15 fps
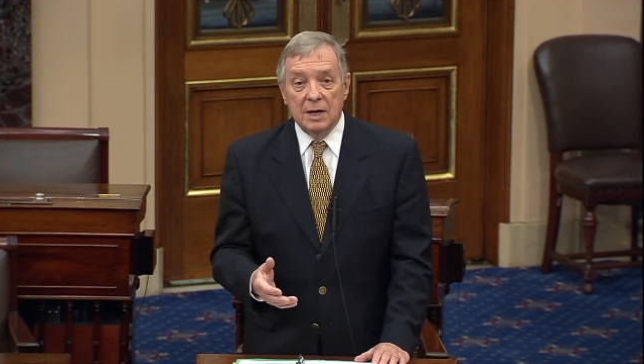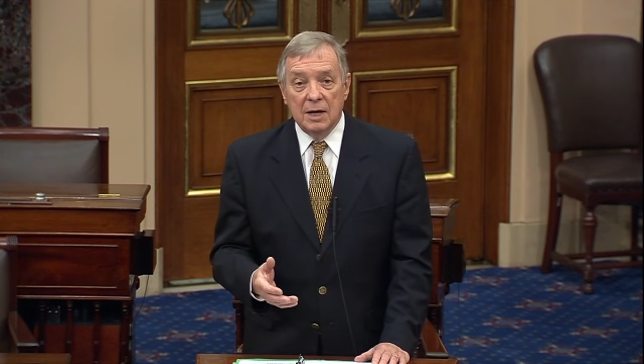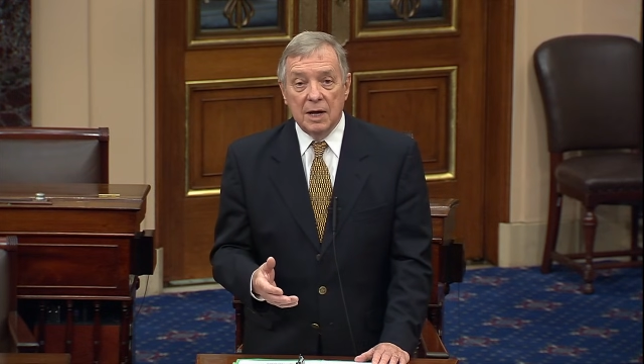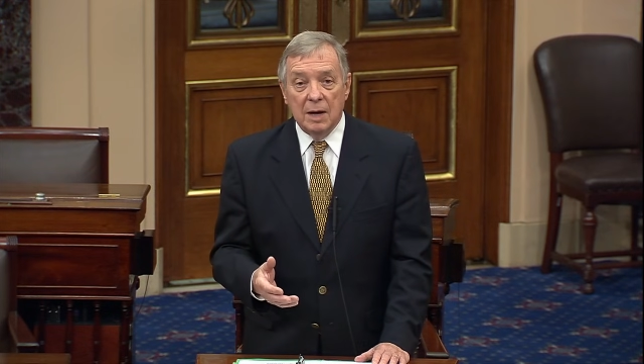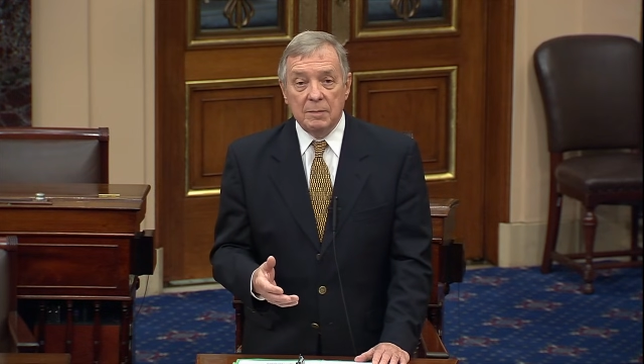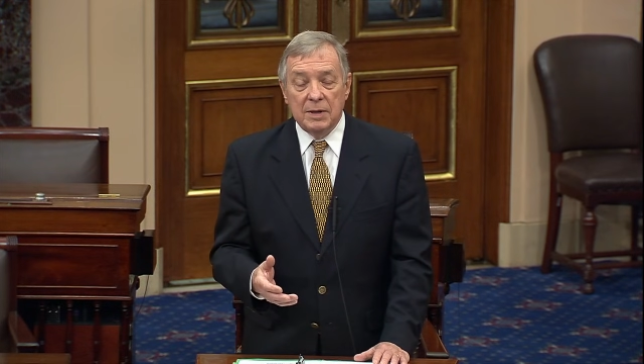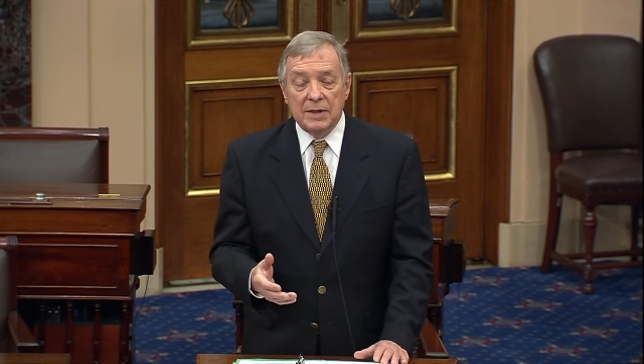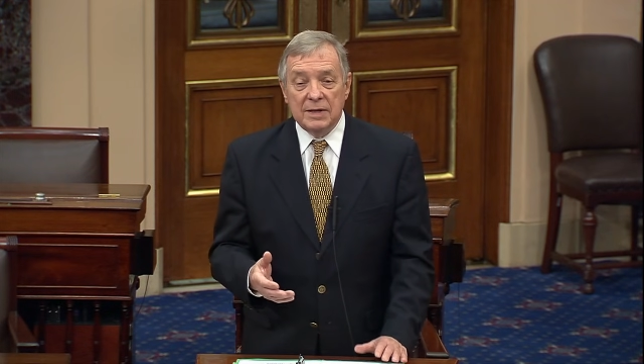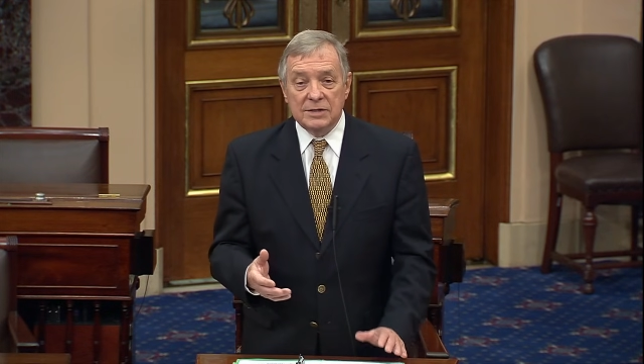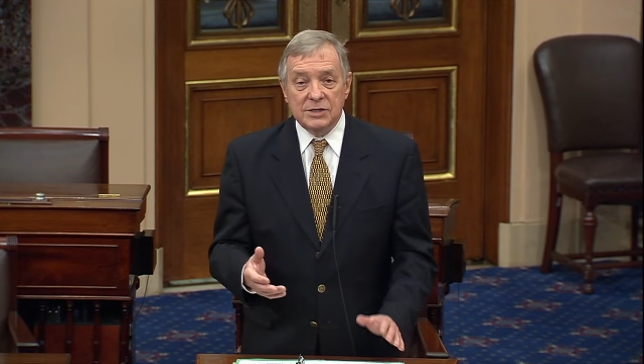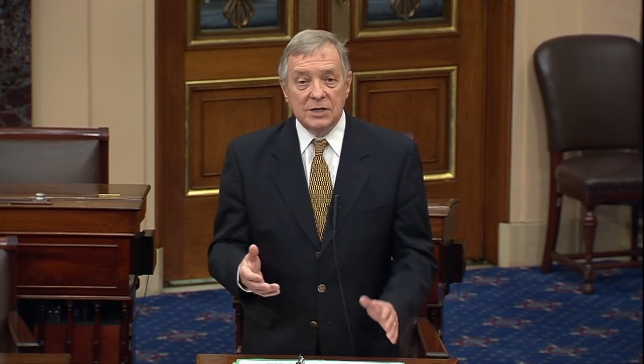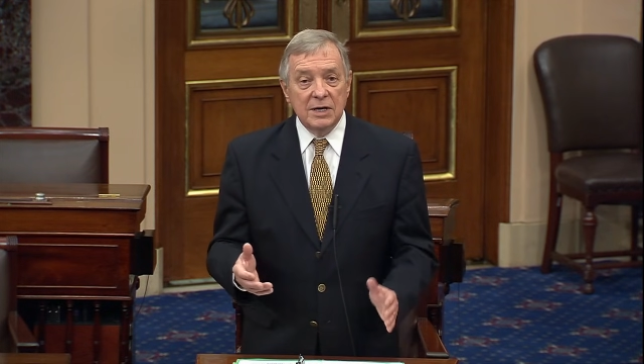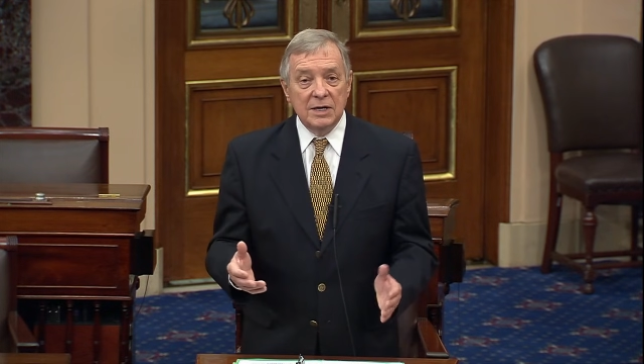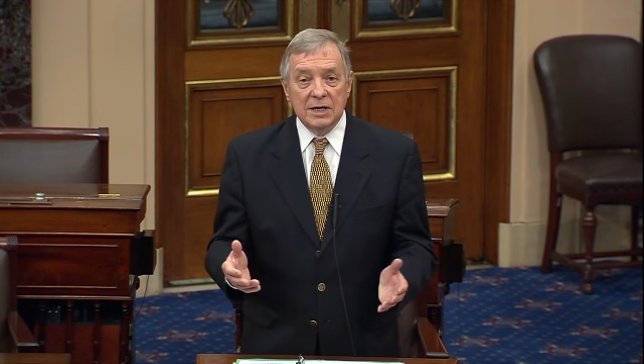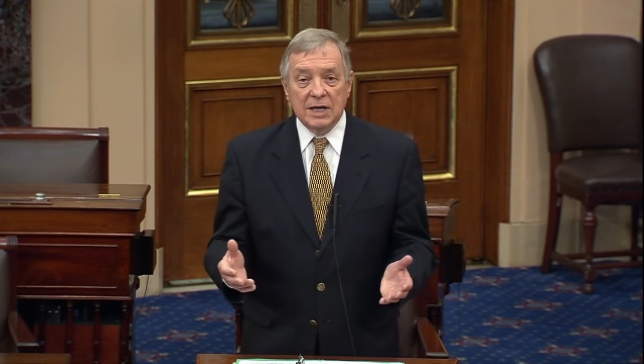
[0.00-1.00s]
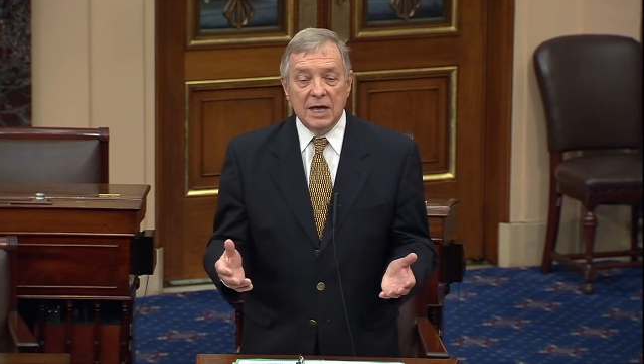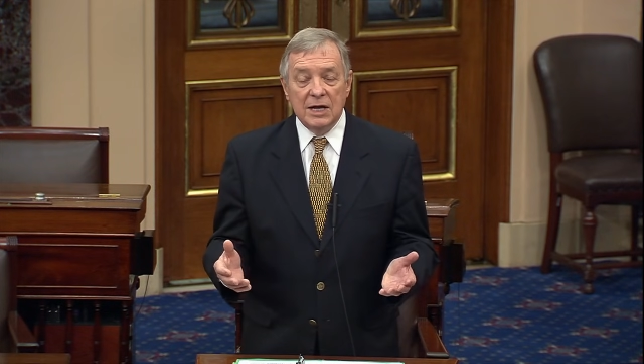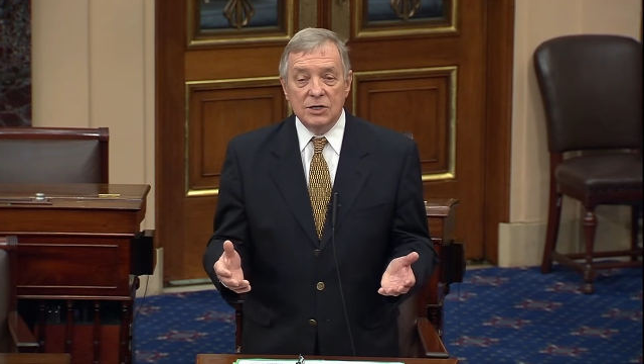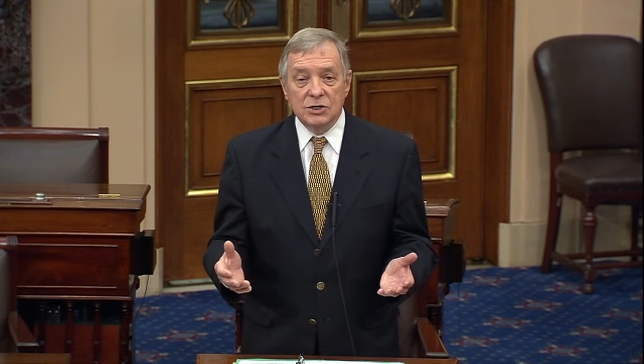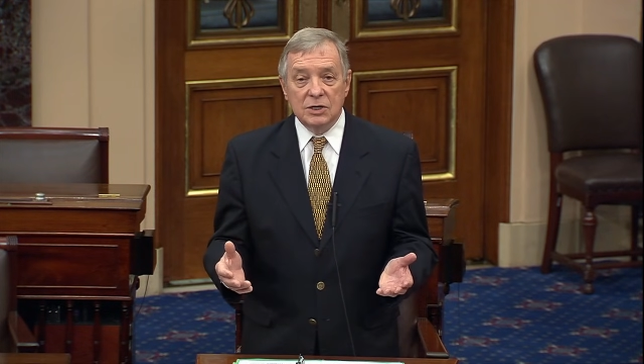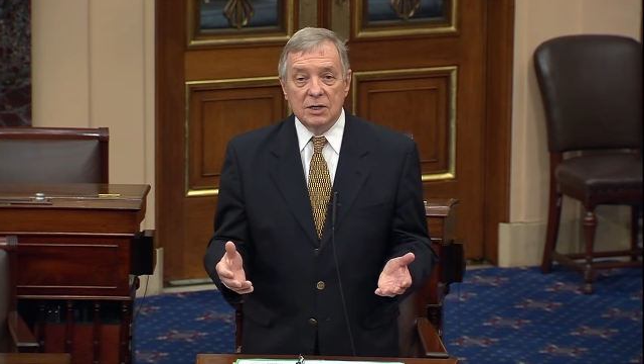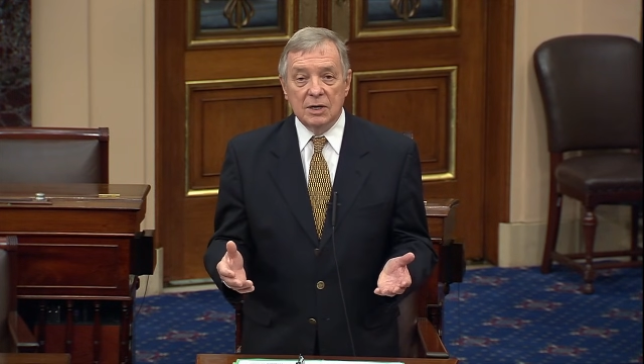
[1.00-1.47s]
I mean, it's an
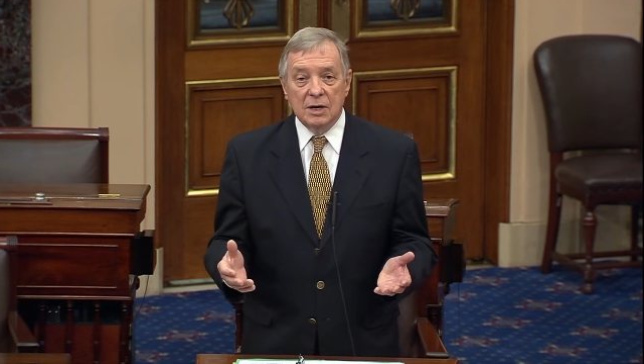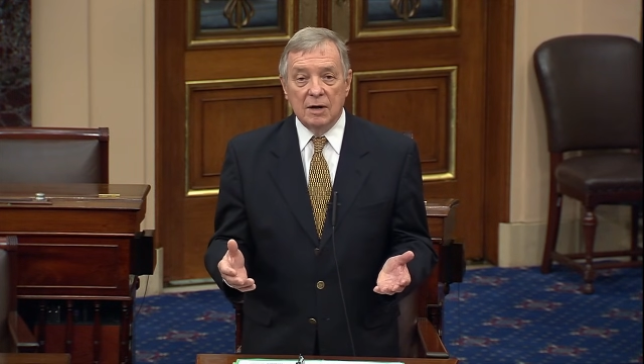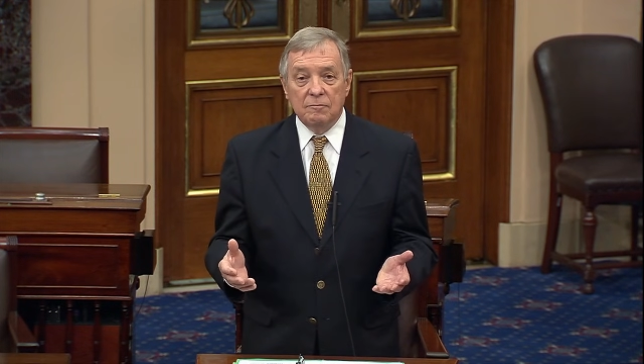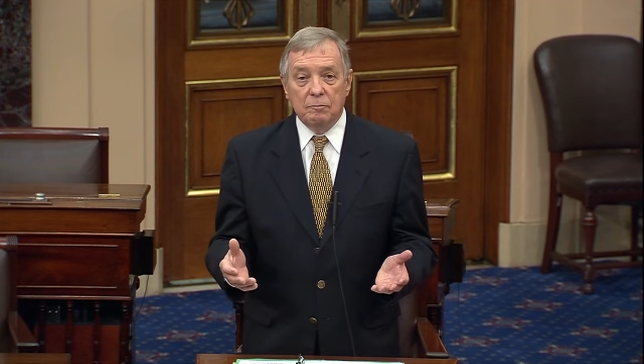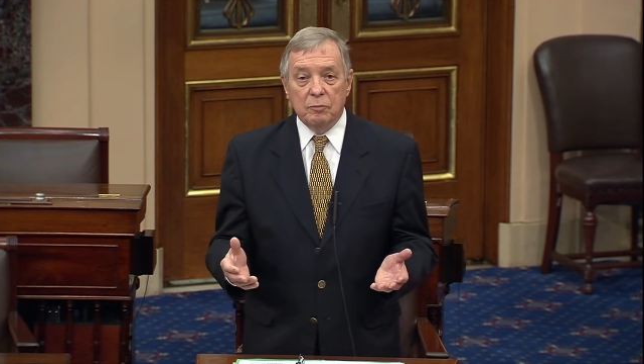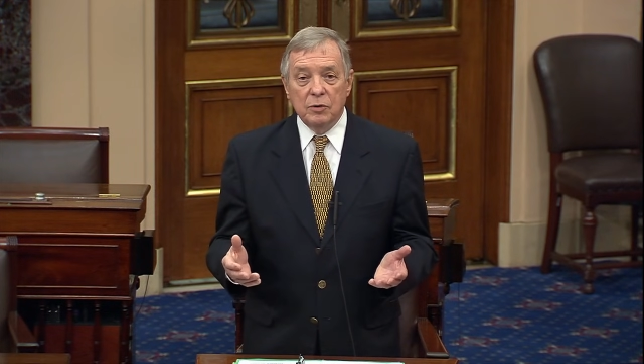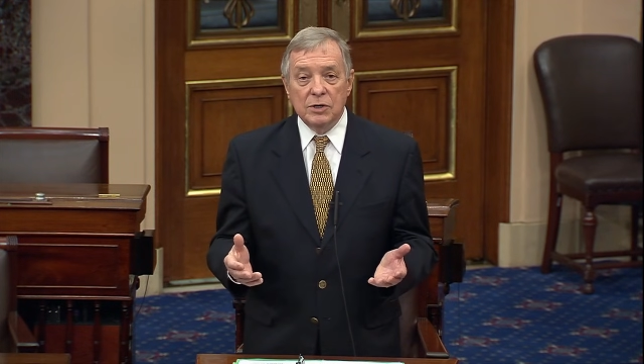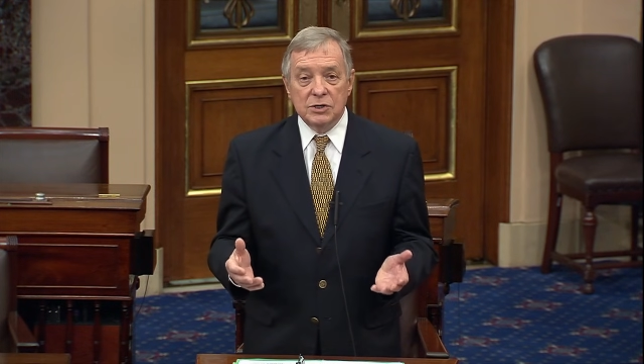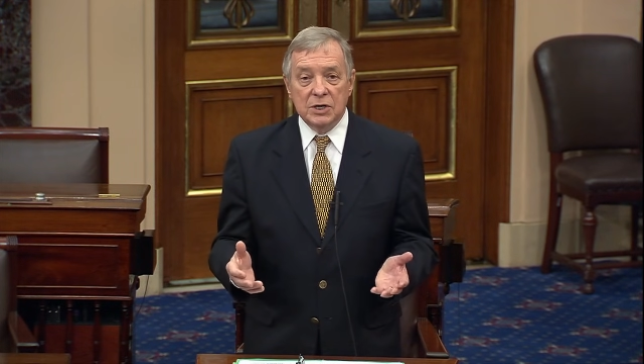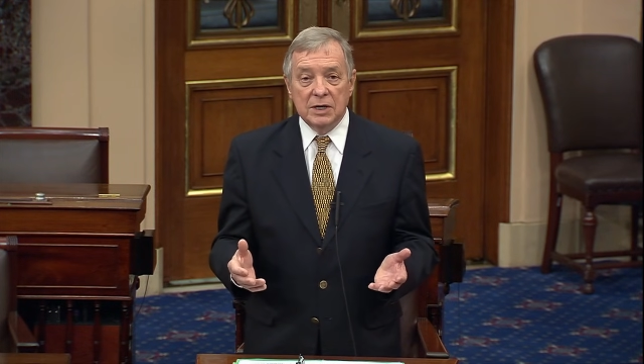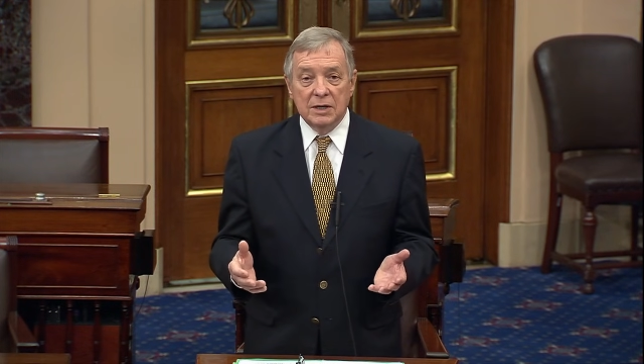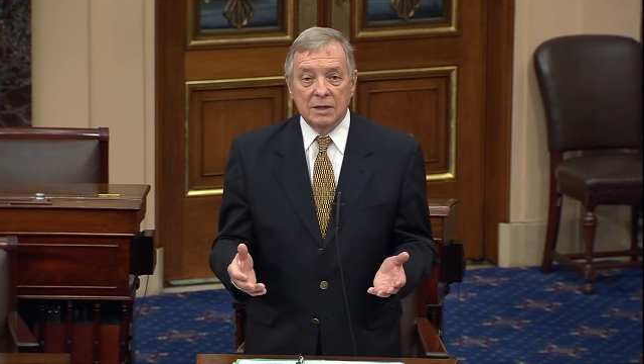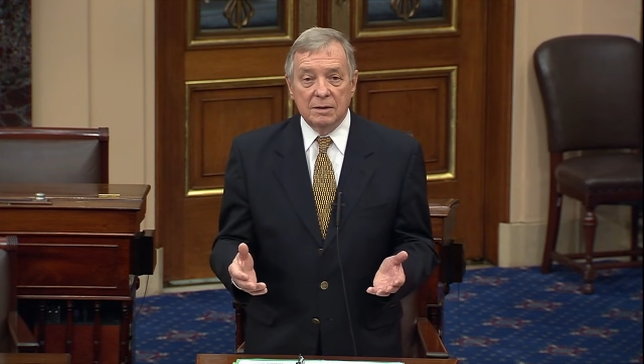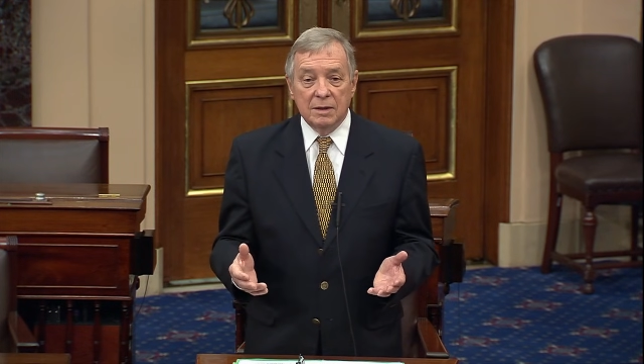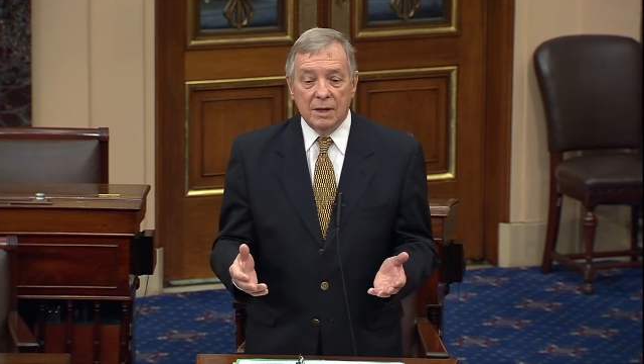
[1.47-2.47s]
indication of bridging